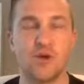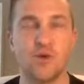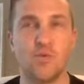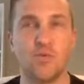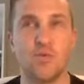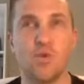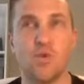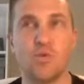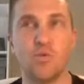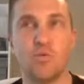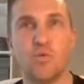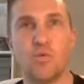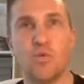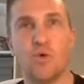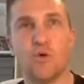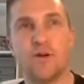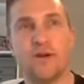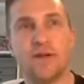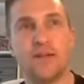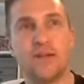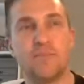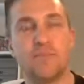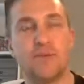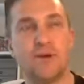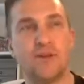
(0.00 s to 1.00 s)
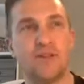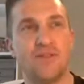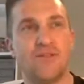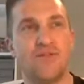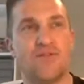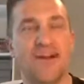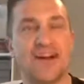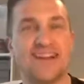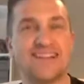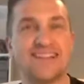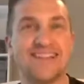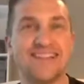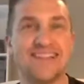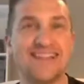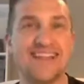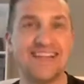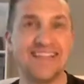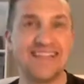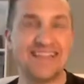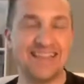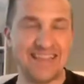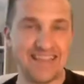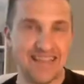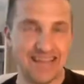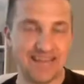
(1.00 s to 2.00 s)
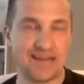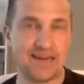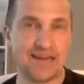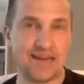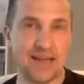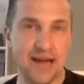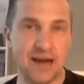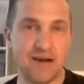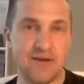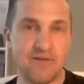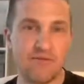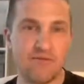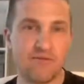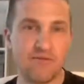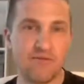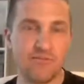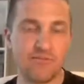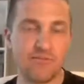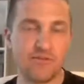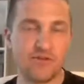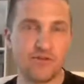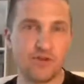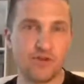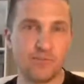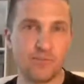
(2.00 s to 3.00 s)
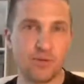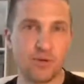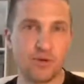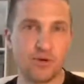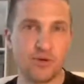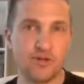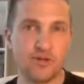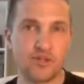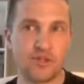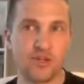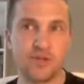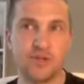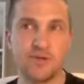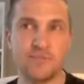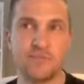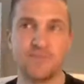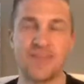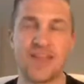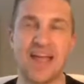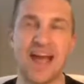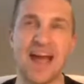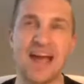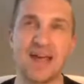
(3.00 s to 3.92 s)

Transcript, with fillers: were worrying about the fact that they didn't have supporters there.